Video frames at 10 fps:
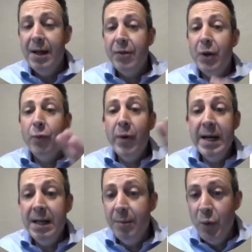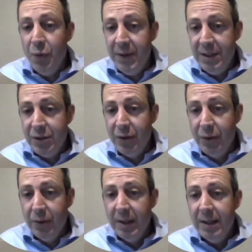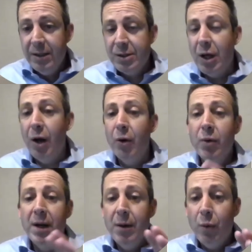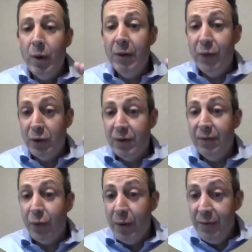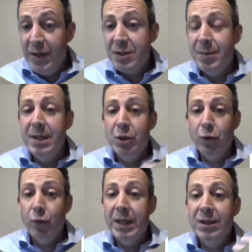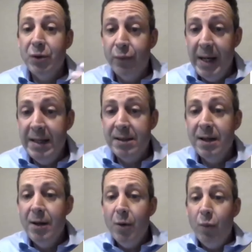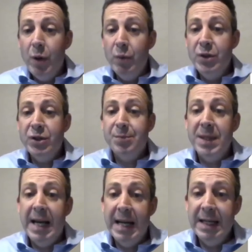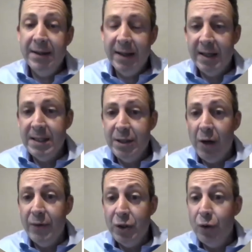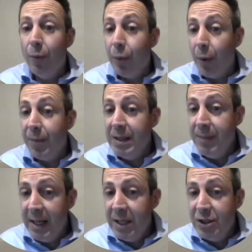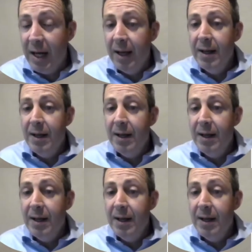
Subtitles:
They're ready to move into. So if it's for investment and you're looking to rent, we would just be handing the keys over to your property manager.